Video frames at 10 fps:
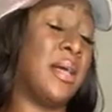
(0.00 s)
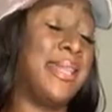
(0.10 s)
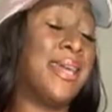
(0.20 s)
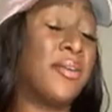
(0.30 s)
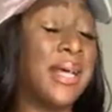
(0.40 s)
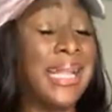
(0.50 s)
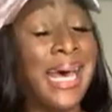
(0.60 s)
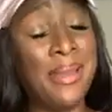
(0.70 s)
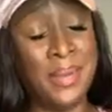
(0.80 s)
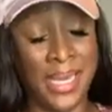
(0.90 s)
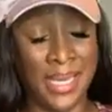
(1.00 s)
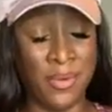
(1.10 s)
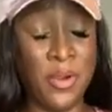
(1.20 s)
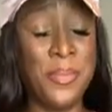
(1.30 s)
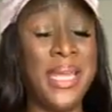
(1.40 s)
They're climbing.
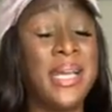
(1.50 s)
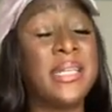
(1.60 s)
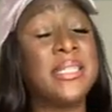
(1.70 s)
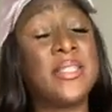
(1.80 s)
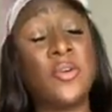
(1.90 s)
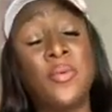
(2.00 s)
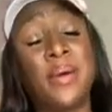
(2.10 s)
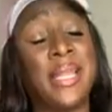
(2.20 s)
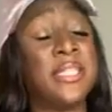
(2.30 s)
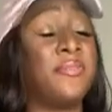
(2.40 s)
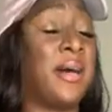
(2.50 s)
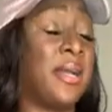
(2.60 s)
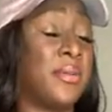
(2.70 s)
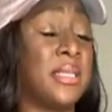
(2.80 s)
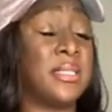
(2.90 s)
We're being consumed by this
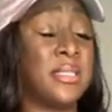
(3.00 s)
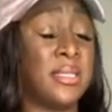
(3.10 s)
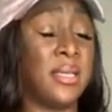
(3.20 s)
virus.